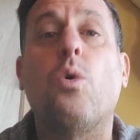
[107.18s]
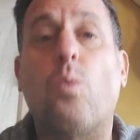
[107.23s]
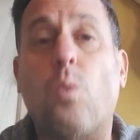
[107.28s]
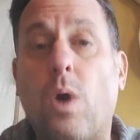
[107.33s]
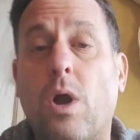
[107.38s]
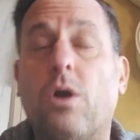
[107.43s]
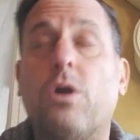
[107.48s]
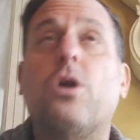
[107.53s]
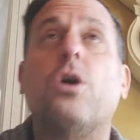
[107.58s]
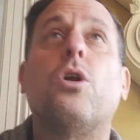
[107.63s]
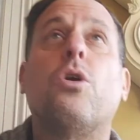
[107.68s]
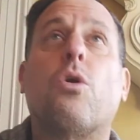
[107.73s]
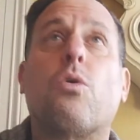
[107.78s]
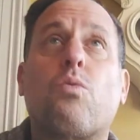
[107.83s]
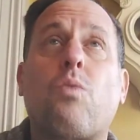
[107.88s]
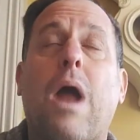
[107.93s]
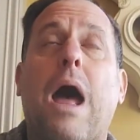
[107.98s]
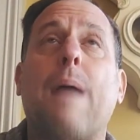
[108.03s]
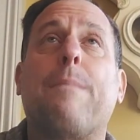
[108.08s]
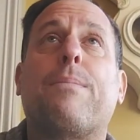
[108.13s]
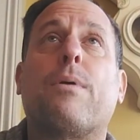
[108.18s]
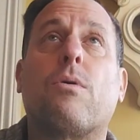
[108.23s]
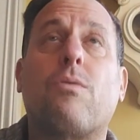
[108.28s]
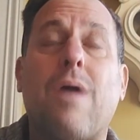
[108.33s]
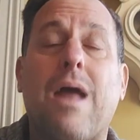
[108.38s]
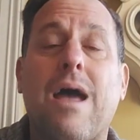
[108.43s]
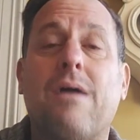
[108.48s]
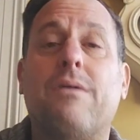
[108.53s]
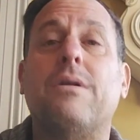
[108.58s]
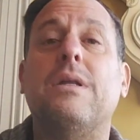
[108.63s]
We're going to wrap
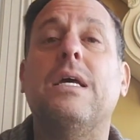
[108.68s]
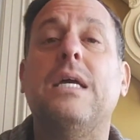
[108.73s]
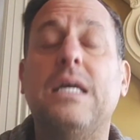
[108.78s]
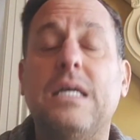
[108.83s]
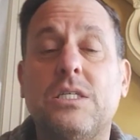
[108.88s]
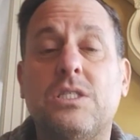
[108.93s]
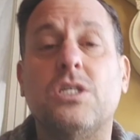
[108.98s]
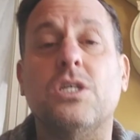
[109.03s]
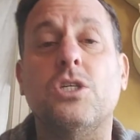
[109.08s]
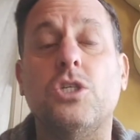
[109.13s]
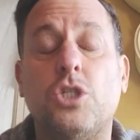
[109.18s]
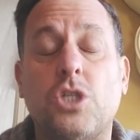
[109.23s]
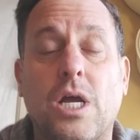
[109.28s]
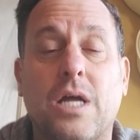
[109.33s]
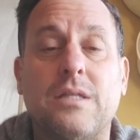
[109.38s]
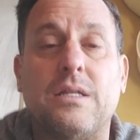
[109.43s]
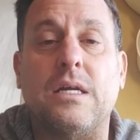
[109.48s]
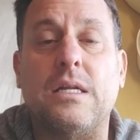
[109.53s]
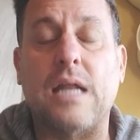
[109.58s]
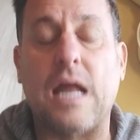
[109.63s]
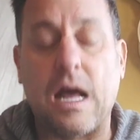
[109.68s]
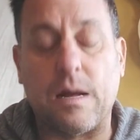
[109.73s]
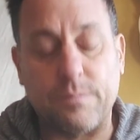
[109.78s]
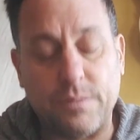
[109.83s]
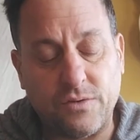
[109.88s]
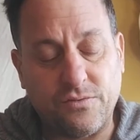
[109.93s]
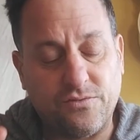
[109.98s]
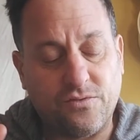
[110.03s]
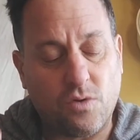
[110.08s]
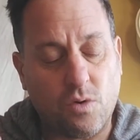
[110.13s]
around his agenda. Now,
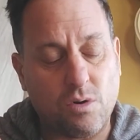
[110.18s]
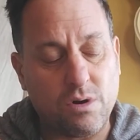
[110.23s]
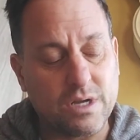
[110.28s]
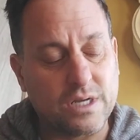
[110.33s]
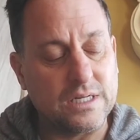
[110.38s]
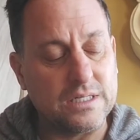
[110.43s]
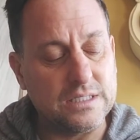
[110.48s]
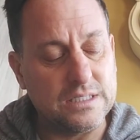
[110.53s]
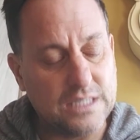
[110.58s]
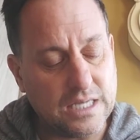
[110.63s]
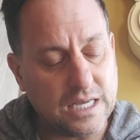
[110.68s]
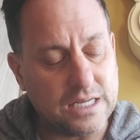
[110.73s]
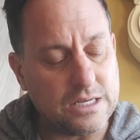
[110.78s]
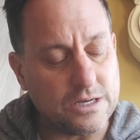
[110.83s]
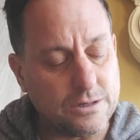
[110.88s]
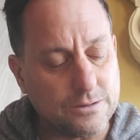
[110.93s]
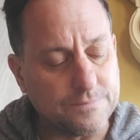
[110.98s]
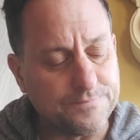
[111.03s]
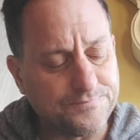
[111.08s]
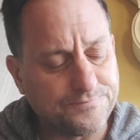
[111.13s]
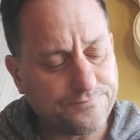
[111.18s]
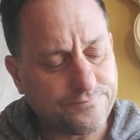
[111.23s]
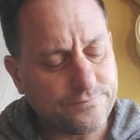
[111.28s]
before I continue,